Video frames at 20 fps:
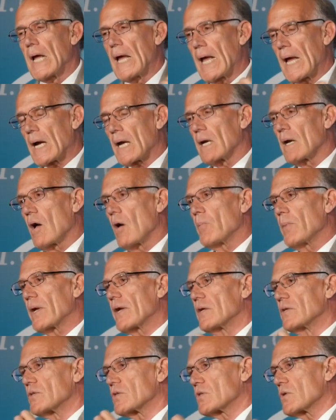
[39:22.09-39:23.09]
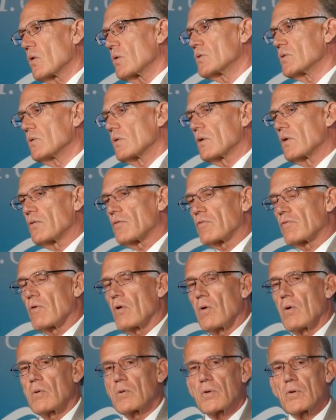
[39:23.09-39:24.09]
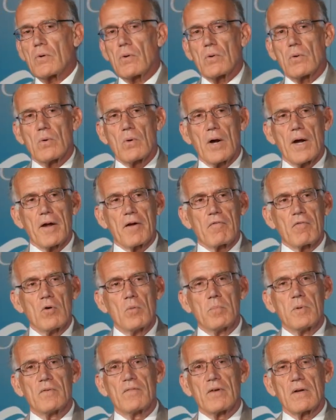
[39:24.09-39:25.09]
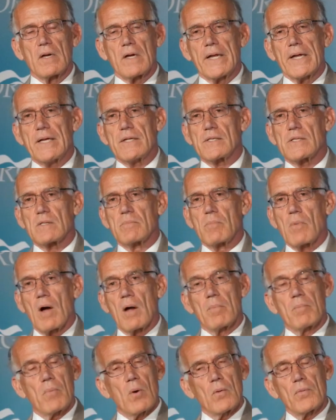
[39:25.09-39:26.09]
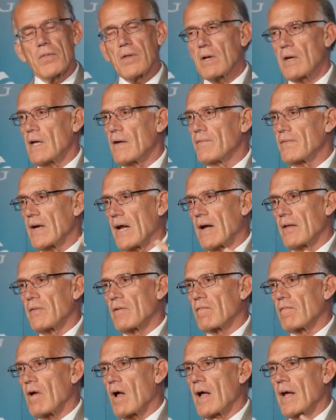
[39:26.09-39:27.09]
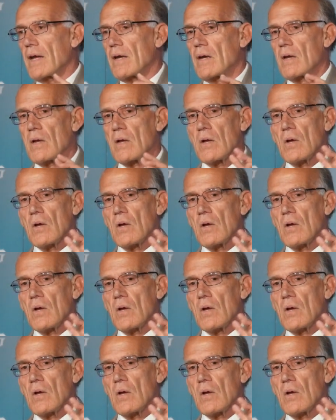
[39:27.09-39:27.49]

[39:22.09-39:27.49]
economic, and social control to a group of elites on both the left and the right